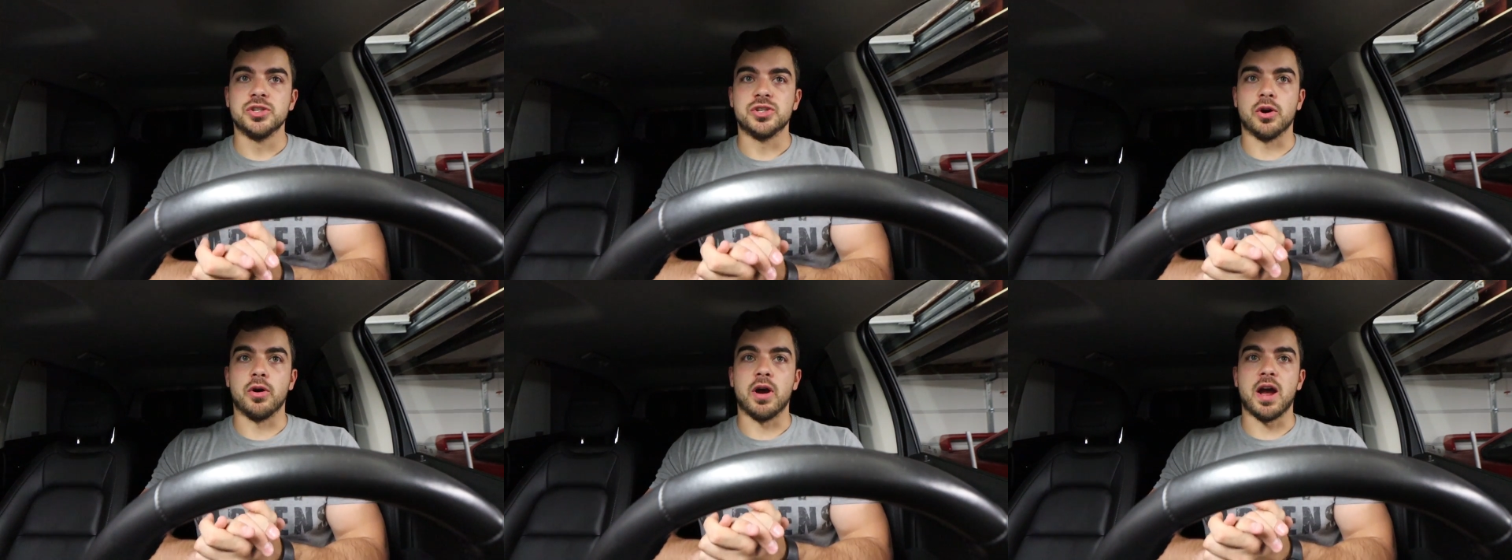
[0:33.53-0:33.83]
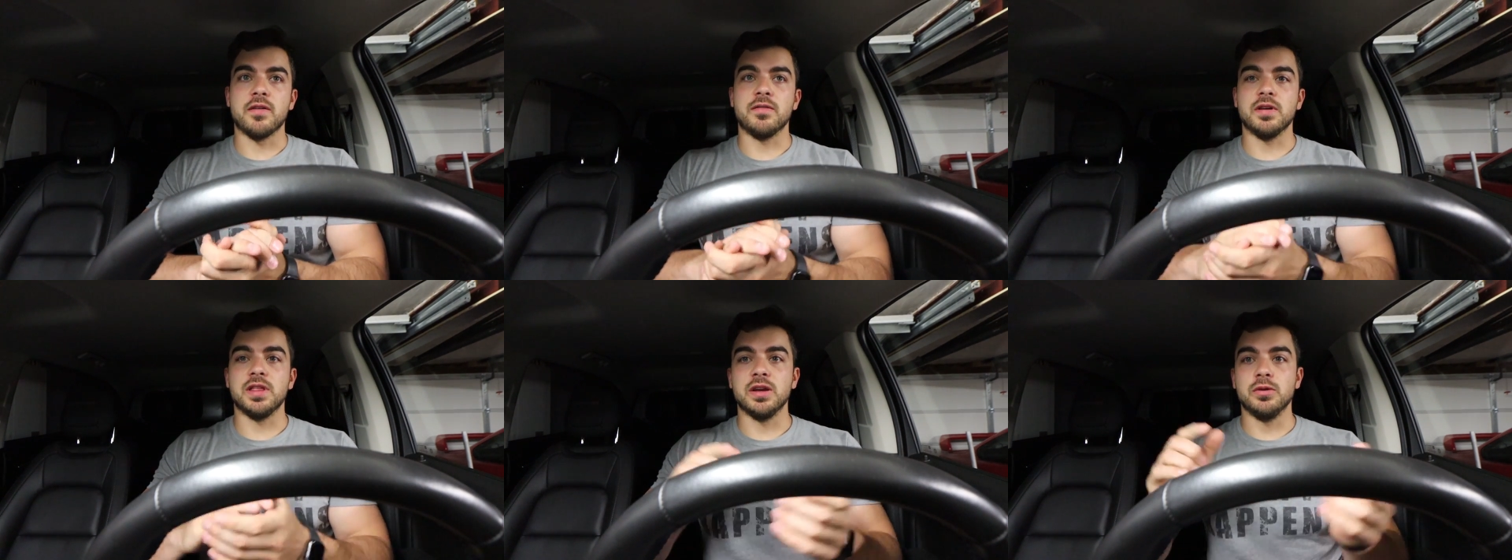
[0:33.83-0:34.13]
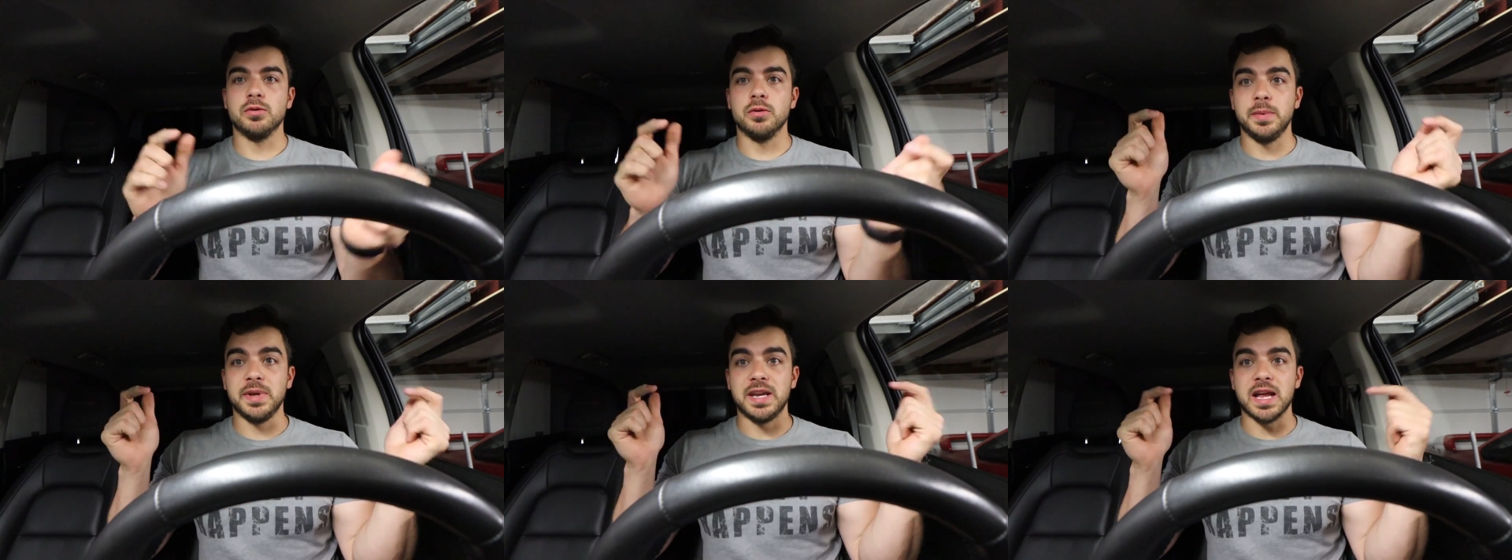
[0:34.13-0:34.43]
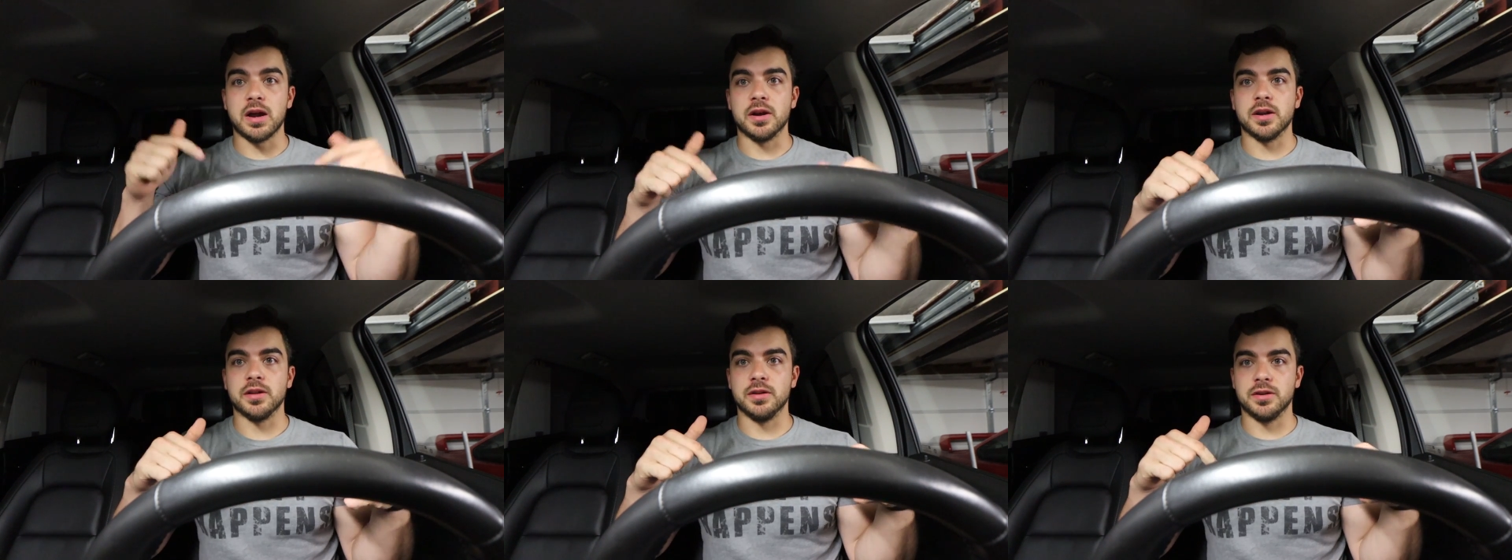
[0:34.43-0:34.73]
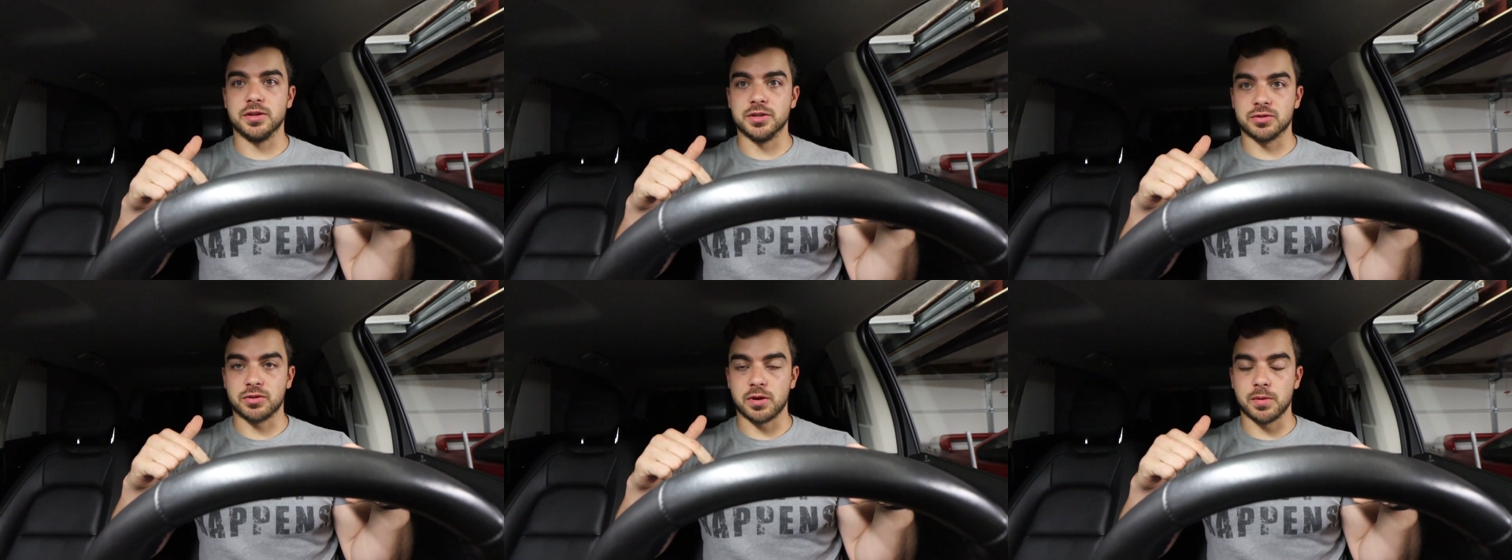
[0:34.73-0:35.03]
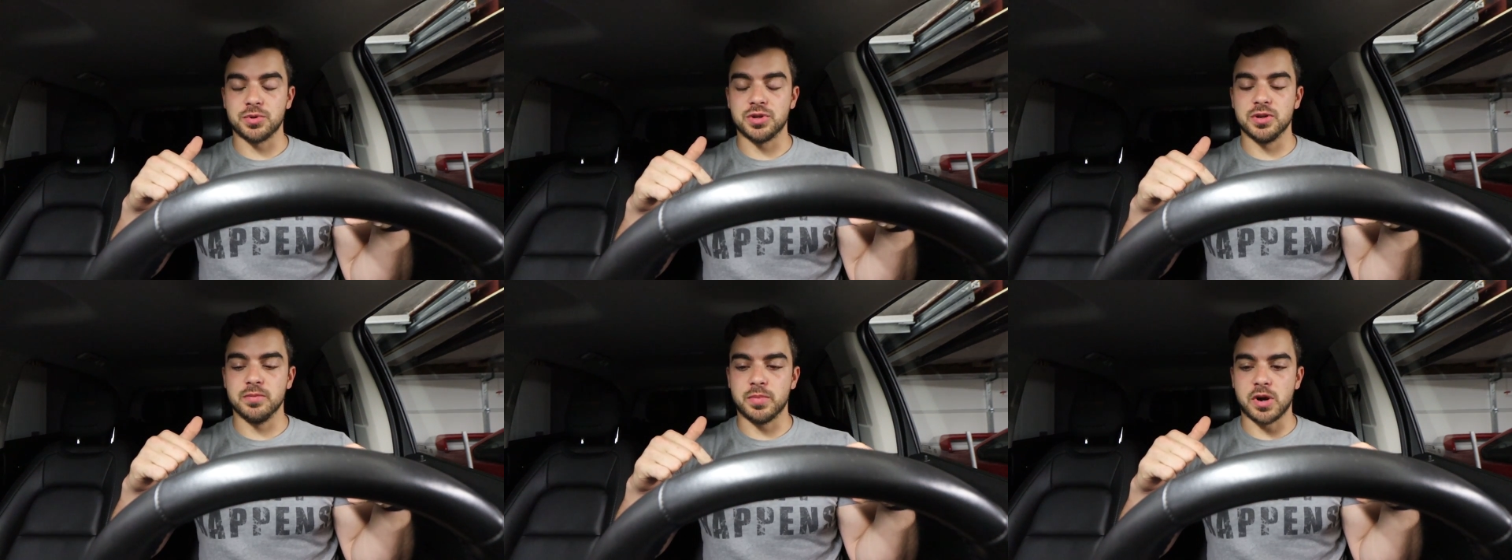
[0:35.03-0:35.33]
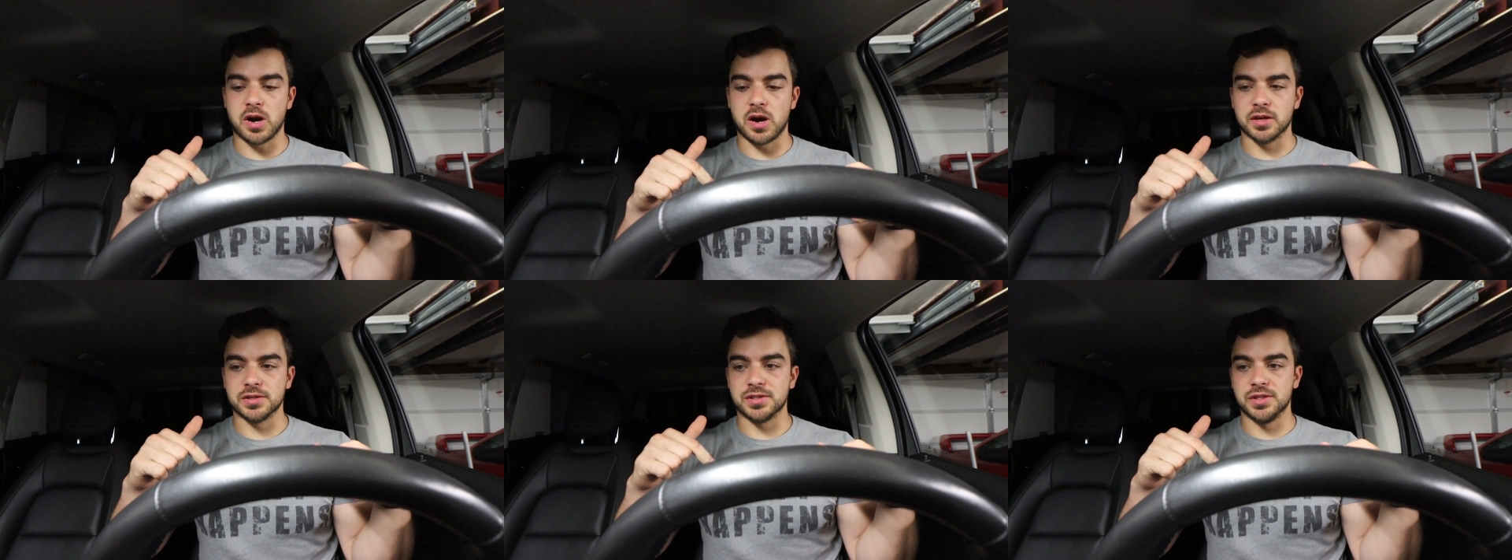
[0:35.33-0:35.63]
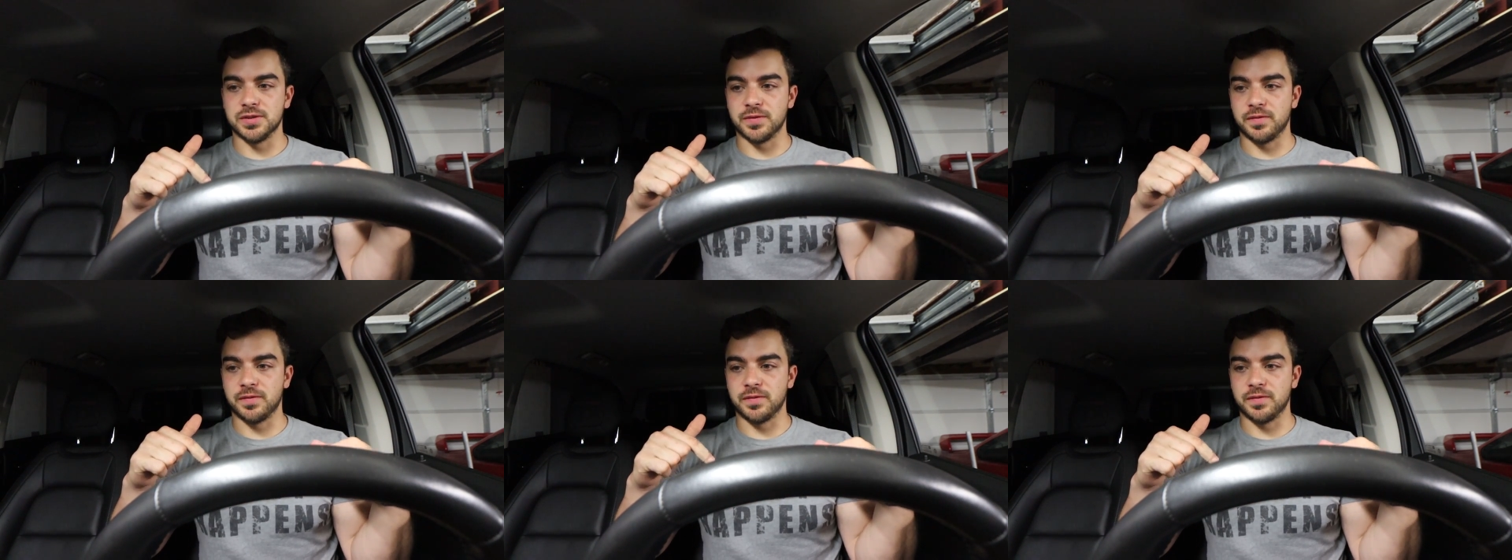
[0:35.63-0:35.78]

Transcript: So everything will be down in the description box